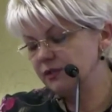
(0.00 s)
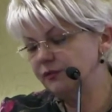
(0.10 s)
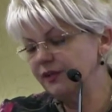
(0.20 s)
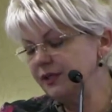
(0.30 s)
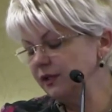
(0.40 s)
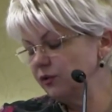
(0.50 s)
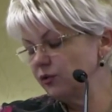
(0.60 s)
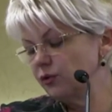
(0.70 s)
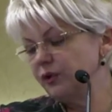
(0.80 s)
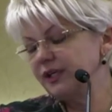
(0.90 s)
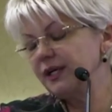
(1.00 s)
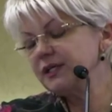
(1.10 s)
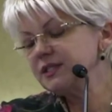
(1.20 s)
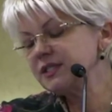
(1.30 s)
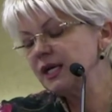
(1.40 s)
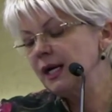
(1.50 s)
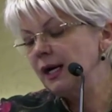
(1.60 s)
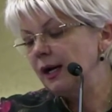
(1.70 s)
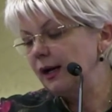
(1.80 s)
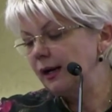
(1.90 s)
Sulfonylureas
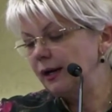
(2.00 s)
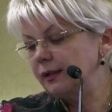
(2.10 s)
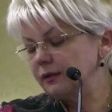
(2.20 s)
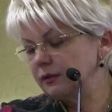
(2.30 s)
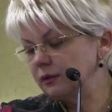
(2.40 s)
are,